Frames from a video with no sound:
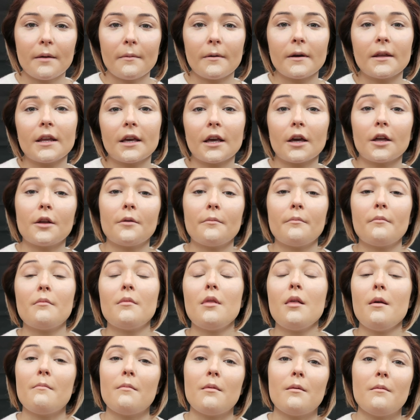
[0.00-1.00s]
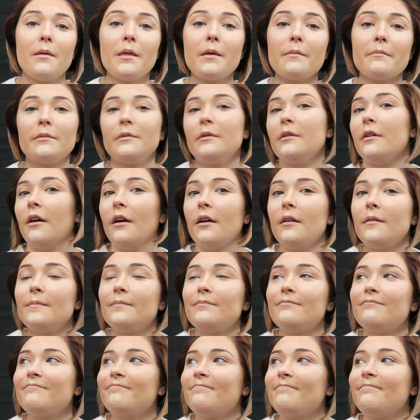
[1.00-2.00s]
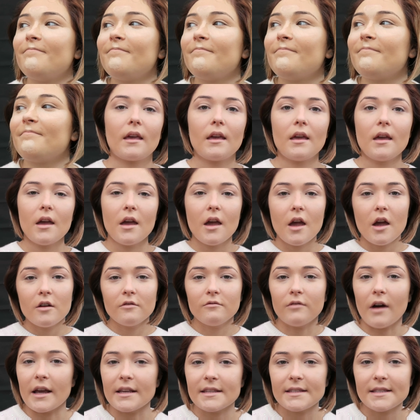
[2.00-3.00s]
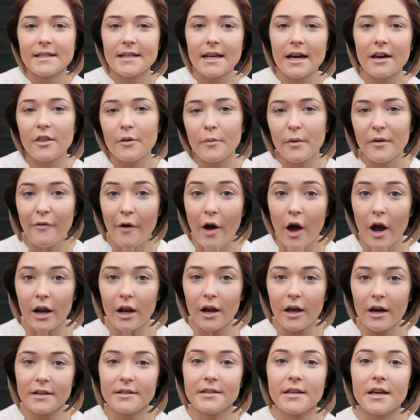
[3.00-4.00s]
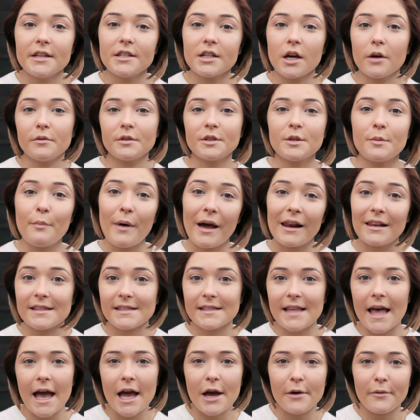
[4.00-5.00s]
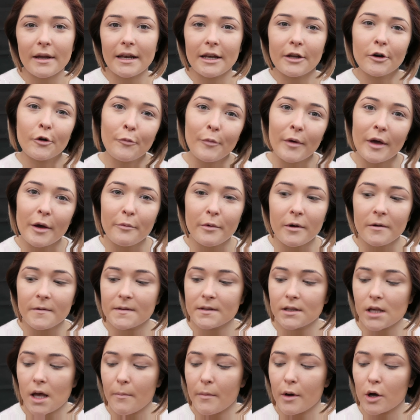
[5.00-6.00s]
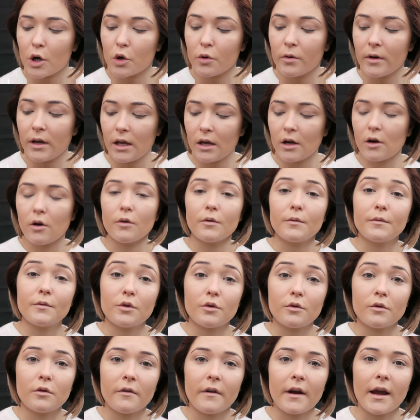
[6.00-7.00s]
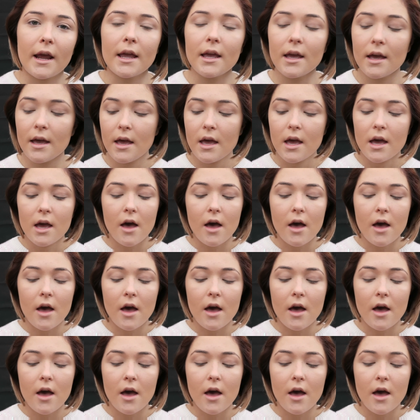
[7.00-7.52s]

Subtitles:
I'm gonna... Right, so now that we've highlighted, I want to balance that out a little bit with some cream contouring.